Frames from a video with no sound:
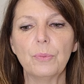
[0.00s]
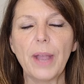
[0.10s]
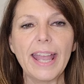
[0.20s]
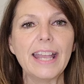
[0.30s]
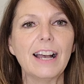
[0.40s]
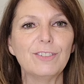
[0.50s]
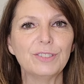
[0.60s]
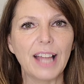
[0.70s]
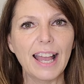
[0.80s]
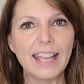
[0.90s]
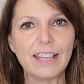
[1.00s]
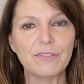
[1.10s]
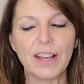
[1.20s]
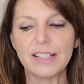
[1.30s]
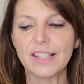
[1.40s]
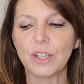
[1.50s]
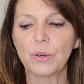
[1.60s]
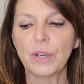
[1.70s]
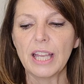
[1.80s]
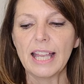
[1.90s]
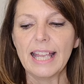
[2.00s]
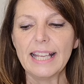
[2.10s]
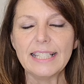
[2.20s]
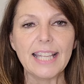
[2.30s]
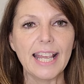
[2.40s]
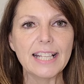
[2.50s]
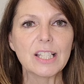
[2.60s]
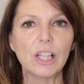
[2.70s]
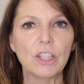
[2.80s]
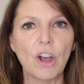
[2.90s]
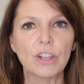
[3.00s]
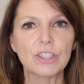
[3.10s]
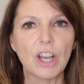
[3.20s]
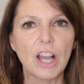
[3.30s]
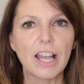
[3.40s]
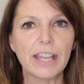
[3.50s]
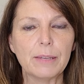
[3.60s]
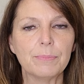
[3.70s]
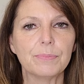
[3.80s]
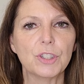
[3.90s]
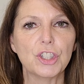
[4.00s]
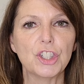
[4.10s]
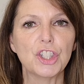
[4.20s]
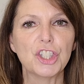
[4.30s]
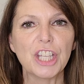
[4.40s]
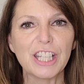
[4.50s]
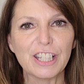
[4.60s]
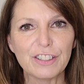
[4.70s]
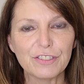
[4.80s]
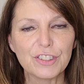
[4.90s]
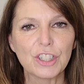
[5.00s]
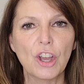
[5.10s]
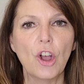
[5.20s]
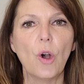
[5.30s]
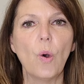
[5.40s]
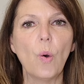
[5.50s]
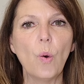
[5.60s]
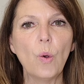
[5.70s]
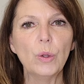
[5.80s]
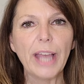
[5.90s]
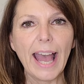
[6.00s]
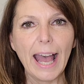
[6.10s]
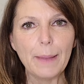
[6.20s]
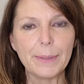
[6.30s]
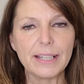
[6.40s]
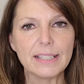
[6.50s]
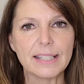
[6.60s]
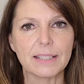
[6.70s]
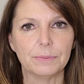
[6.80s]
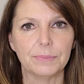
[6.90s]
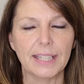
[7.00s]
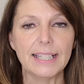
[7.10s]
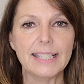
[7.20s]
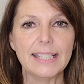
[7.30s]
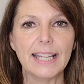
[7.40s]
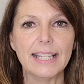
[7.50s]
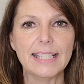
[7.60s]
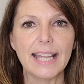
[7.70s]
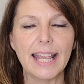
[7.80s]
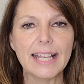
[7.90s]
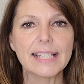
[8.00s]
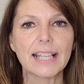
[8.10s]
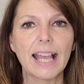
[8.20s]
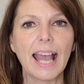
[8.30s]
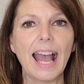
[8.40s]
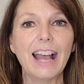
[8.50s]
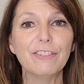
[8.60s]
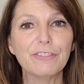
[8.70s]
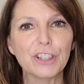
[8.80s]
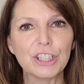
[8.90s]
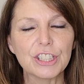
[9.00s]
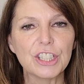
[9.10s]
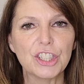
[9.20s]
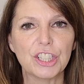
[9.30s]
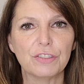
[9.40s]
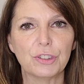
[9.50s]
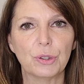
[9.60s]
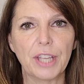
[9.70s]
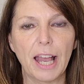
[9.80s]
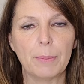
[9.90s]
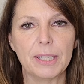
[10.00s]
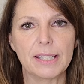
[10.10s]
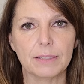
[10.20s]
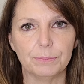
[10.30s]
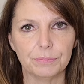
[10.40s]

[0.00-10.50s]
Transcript: way of life, and so it takes a long time to shift old habits. It takes effort to shift old habits.